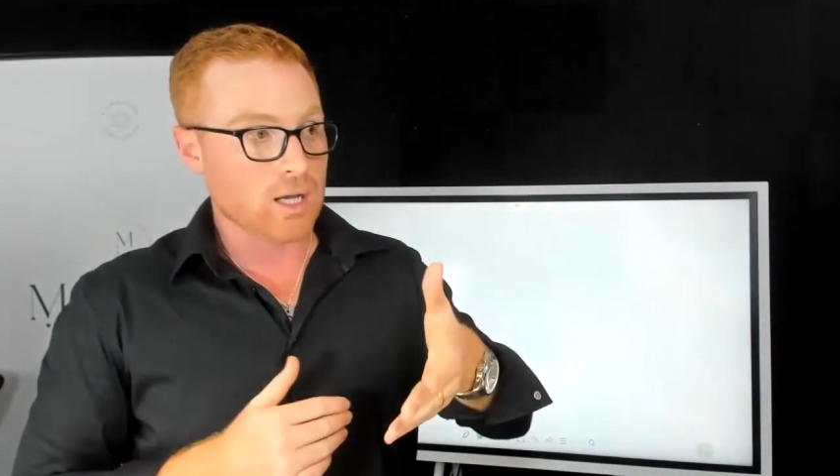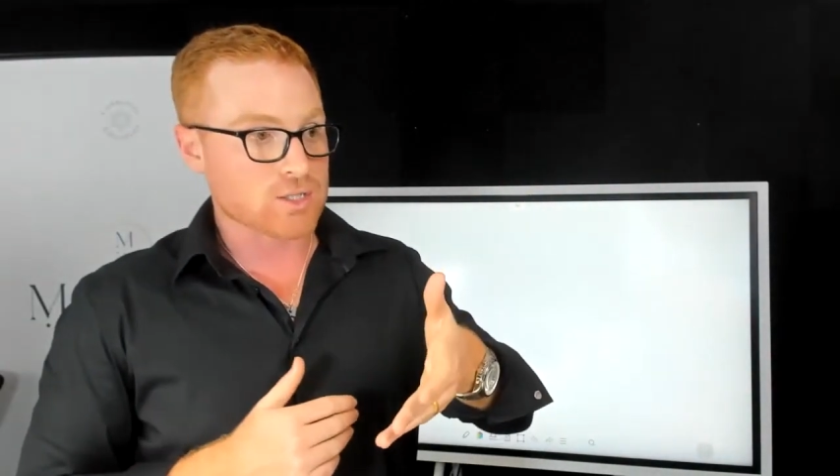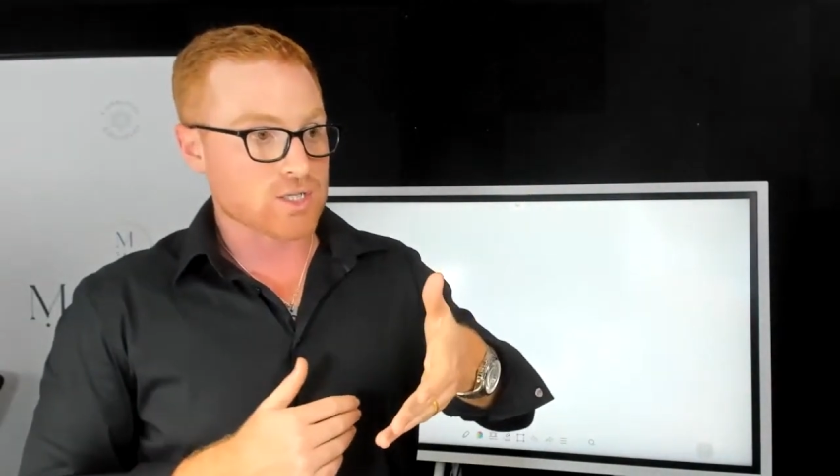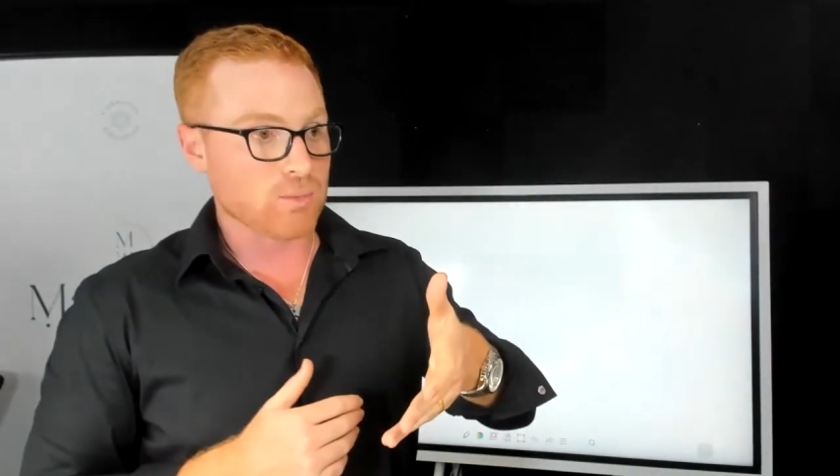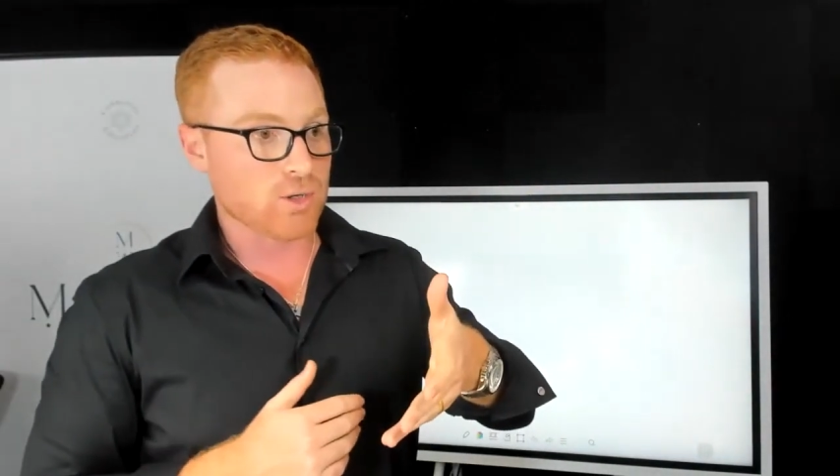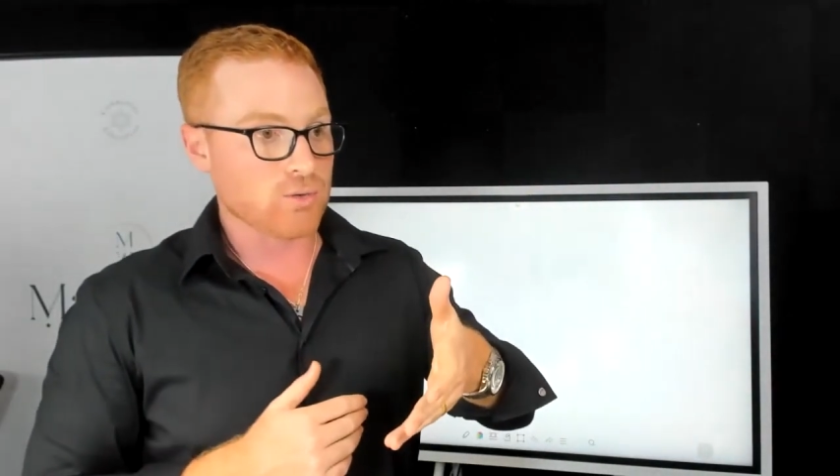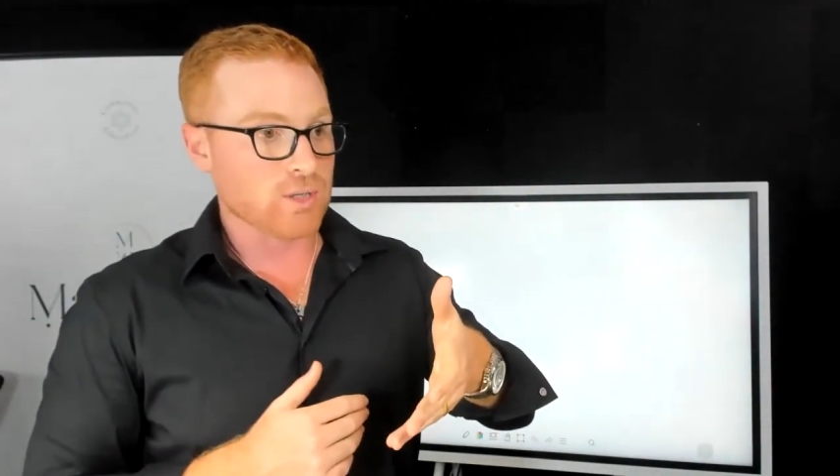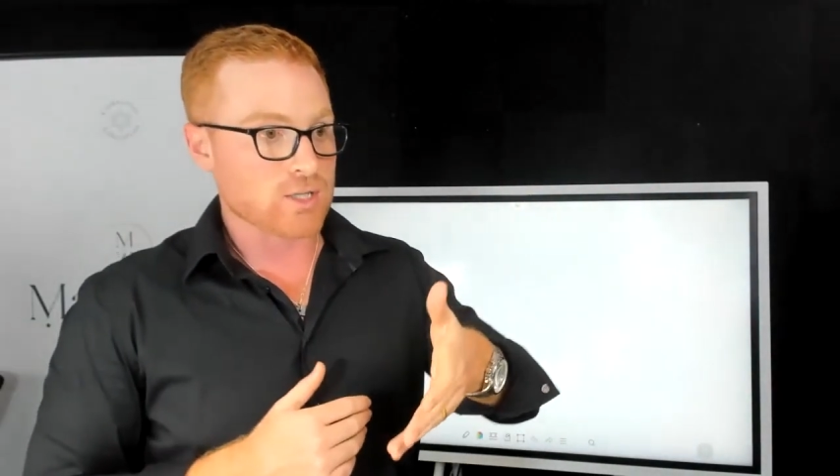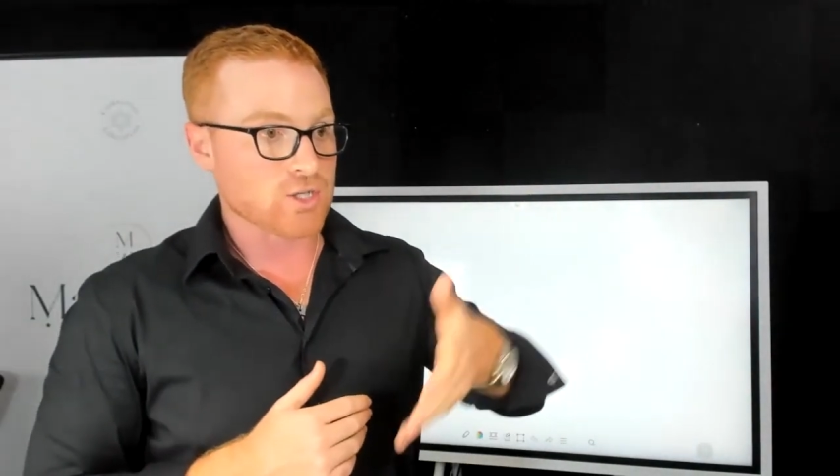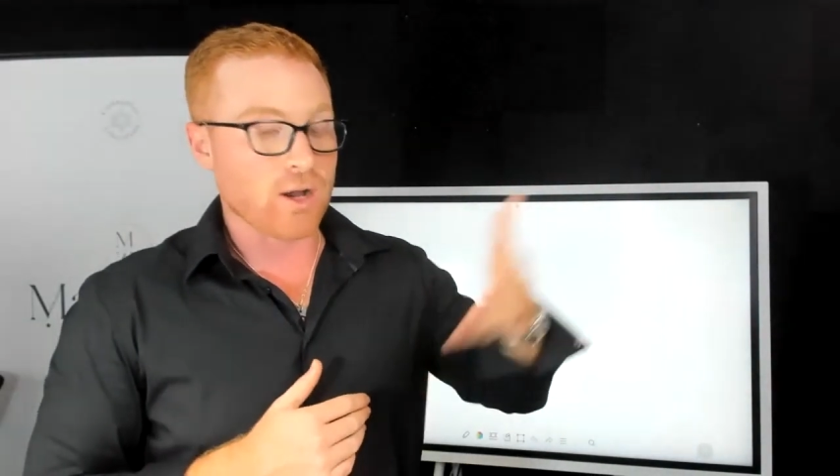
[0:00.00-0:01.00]
uh, someone who
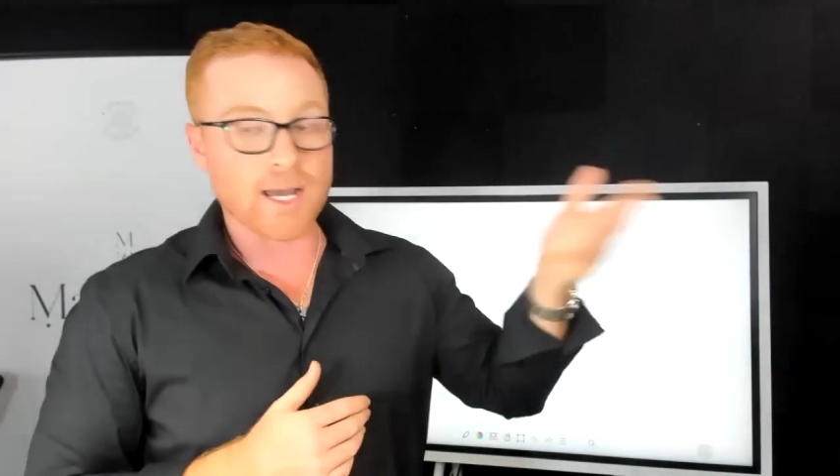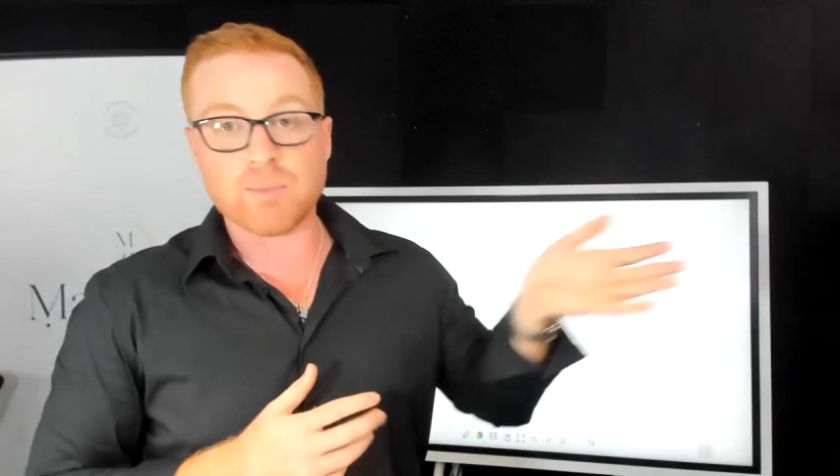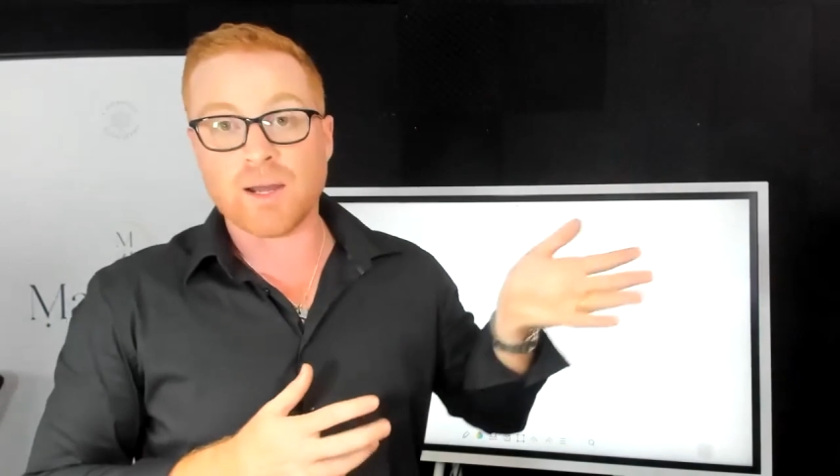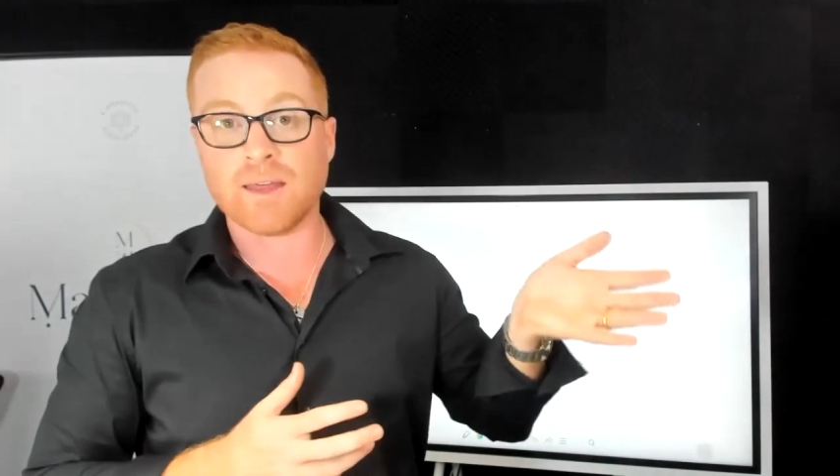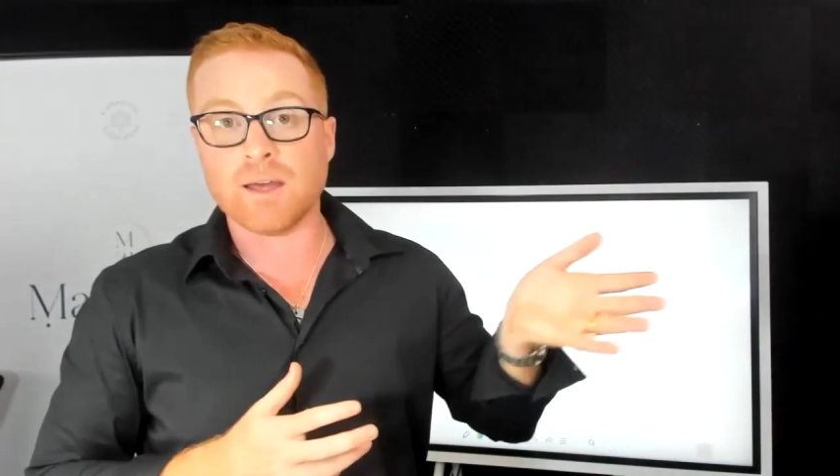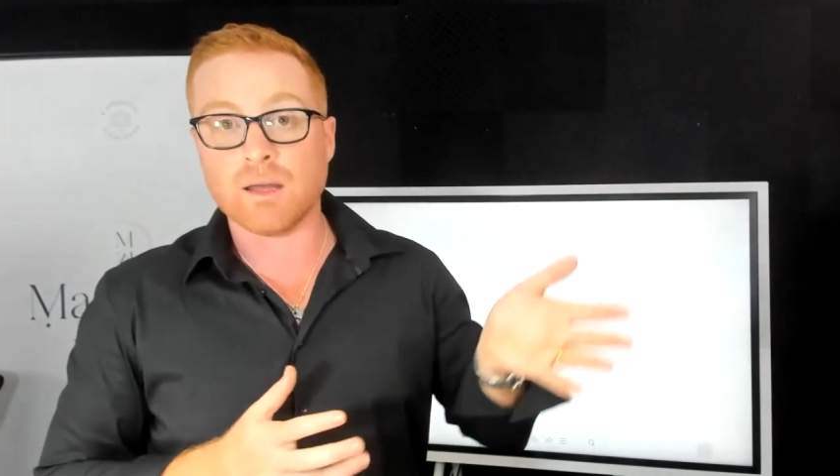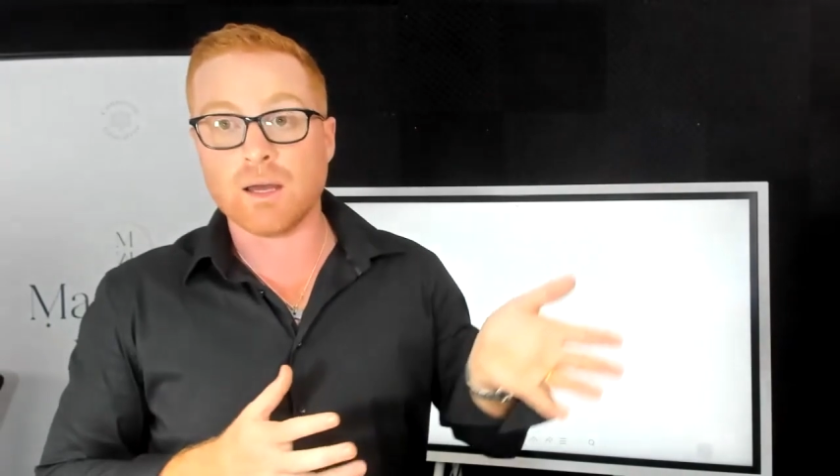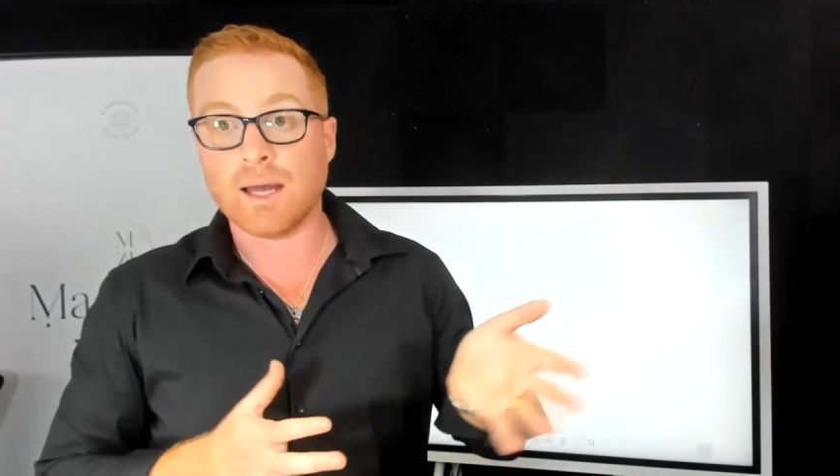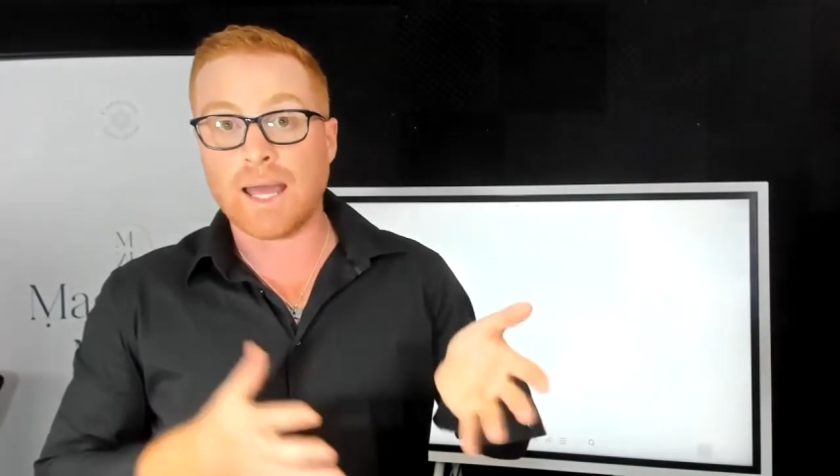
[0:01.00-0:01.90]
gets hired by the uh,